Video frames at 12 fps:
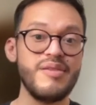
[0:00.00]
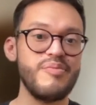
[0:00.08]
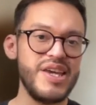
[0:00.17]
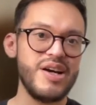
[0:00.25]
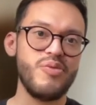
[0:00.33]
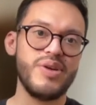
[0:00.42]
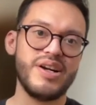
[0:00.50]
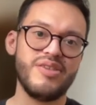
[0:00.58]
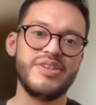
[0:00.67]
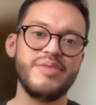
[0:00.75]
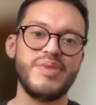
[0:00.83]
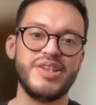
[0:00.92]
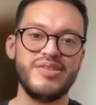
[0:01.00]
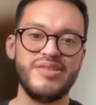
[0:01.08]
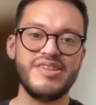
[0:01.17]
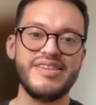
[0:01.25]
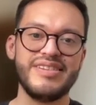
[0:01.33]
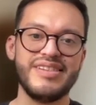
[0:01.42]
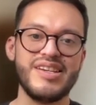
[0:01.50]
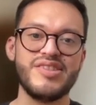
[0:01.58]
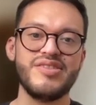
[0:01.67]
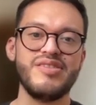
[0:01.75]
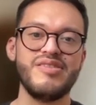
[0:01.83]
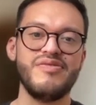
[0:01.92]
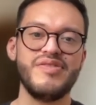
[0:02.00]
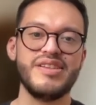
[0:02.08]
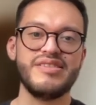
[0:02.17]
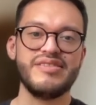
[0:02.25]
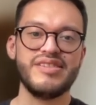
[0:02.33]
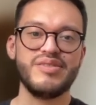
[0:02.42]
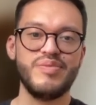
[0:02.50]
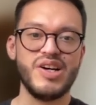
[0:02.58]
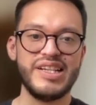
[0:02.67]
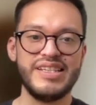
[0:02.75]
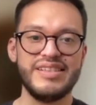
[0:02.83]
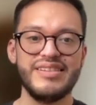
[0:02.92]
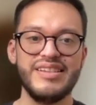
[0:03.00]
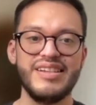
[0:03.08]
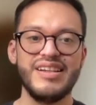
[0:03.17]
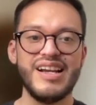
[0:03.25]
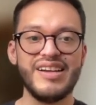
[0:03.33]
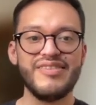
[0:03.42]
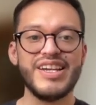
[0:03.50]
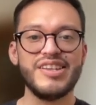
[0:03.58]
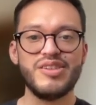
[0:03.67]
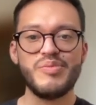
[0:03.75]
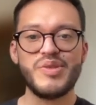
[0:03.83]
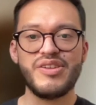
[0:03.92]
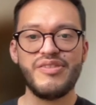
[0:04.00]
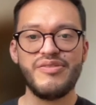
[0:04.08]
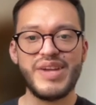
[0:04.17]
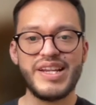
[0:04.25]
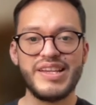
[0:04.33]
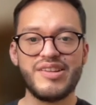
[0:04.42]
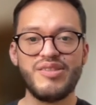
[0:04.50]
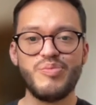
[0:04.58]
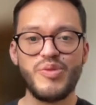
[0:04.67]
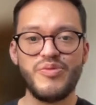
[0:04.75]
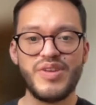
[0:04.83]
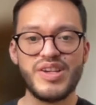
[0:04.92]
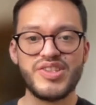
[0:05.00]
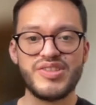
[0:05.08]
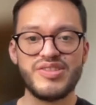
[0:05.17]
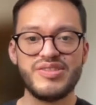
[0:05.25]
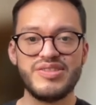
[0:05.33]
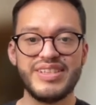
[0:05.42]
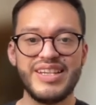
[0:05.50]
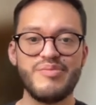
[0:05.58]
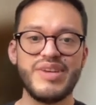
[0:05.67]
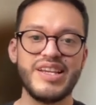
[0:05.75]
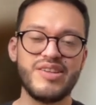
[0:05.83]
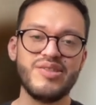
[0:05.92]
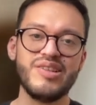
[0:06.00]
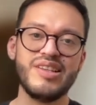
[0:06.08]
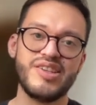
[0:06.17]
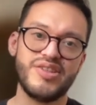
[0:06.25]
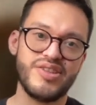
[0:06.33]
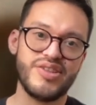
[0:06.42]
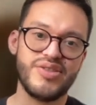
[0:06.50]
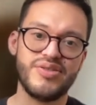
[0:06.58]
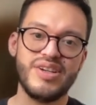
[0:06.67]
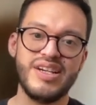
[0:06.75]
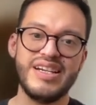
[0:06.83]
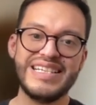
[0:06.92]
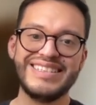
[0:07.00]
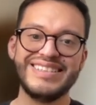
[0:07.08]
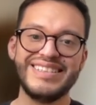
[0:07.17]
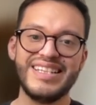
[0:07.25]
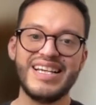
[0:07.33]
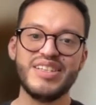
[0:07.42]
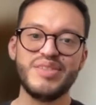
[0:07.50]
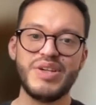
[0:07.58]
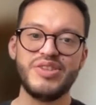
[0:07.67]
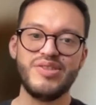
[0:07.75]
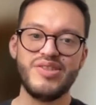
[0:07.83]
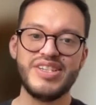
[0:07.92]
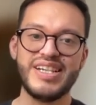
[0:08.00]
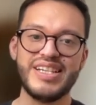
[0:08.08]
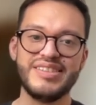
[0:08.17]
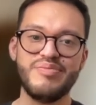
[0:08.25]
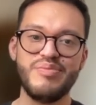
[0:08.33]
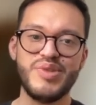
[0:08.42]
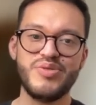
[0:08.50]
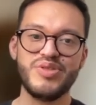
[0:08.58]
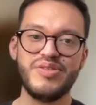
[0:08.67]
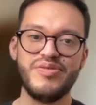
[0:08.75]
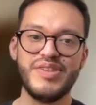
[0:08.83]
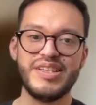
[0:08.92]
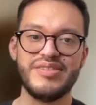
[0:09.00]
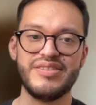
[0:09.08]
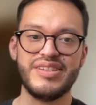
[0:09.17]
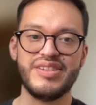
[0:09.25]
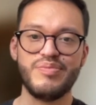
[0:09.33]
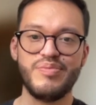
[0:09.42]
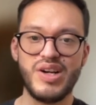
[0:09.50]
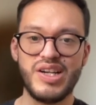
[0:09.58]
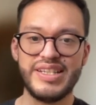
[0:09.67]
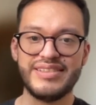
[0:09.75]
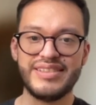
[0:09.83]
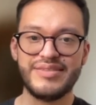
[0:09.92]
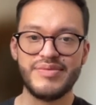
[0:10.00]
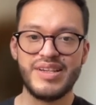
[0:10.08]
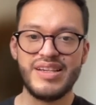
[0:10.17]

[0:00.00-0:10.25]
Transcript: Be aware of the pathologization of intersex bodies. A great number of medical professionals and medical literature still has pathologizing views of intersex bodies.